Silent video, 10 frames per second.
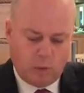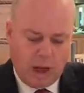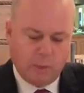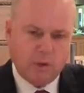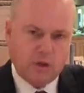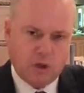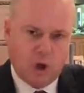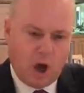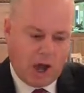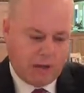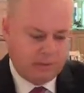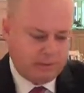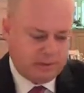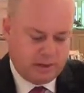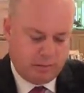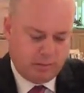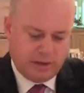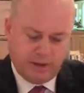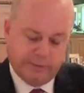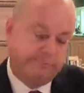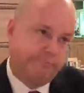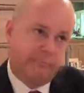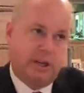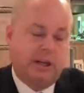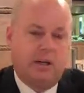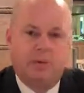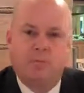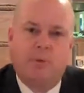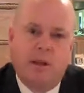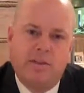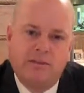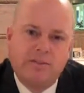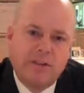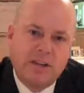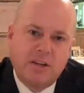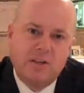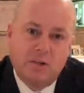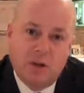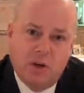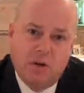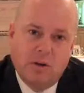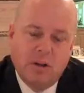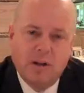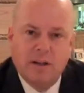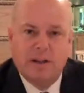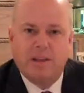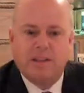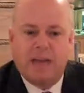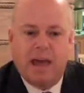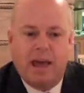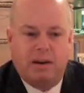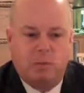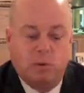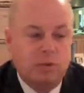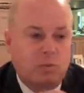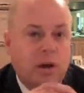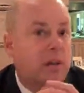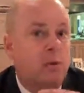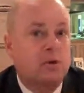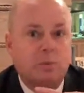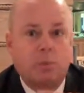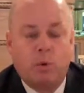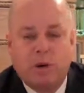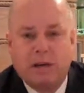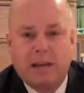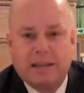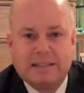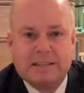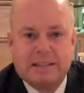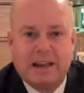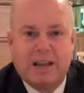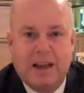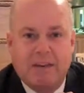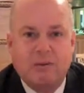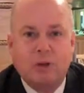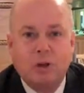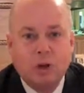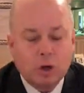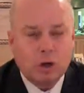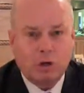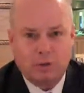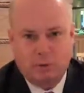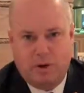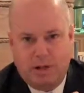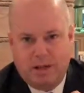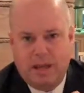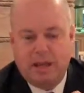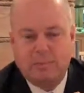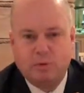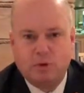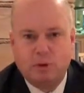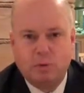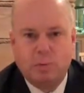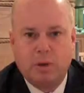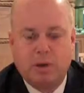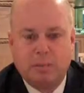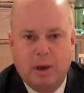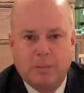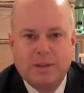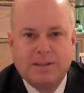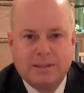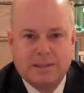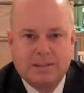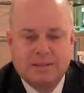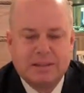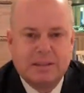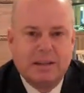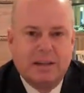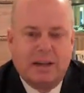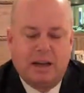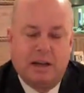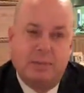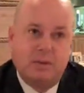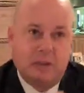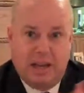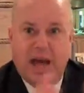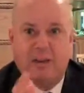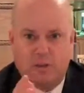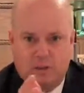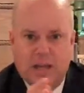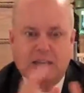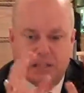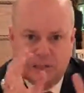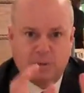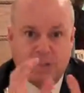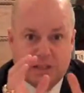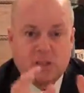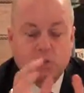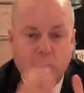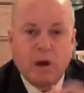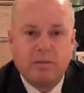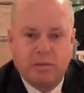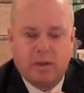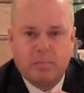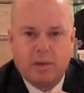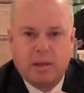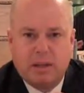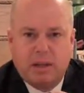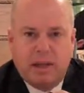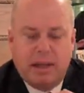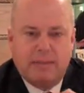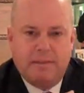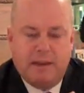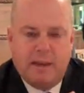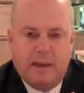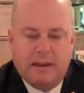was taught something probably 15 years ago that was one of the most important lessons that I ever learned when it came to building my business. There's a lot of those lessons, but this is one of them. And